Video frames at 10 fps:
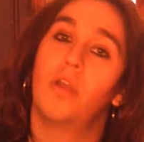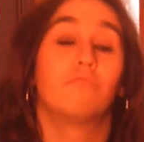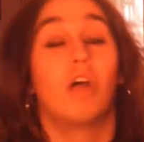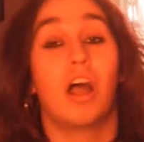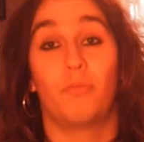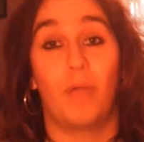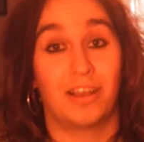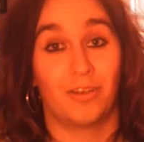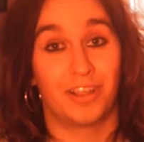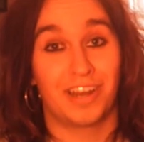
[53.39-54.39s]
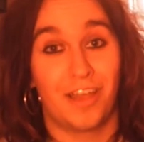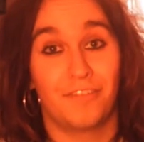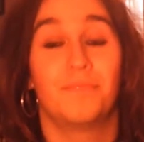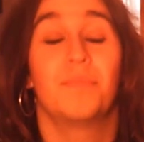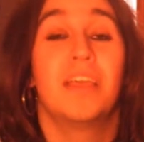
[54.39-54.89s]
Right, I've waited long enough.
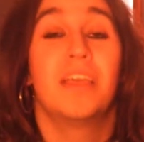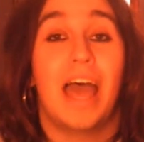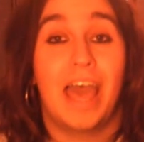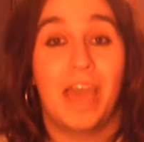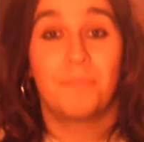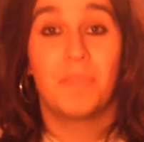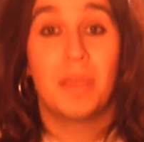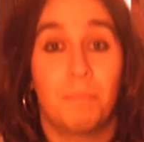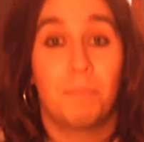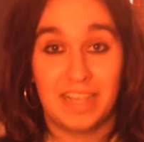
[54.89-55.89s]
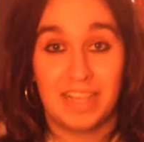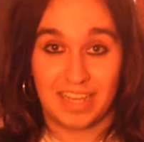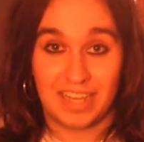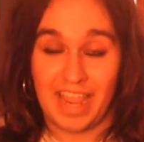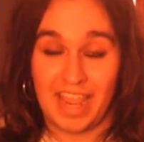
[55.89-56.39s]

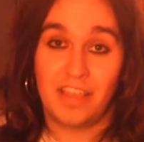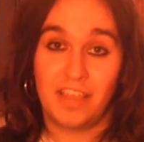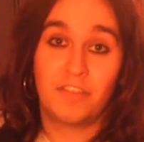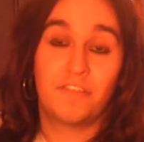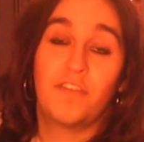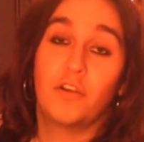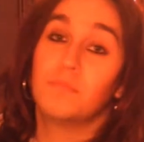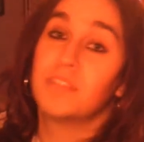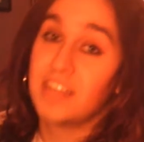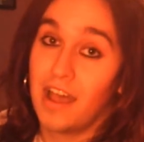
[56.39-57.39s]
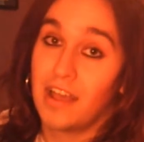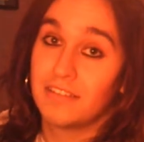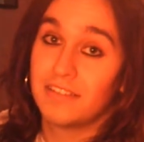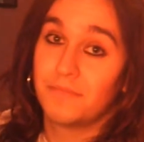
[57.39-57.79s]
Basically, the film stars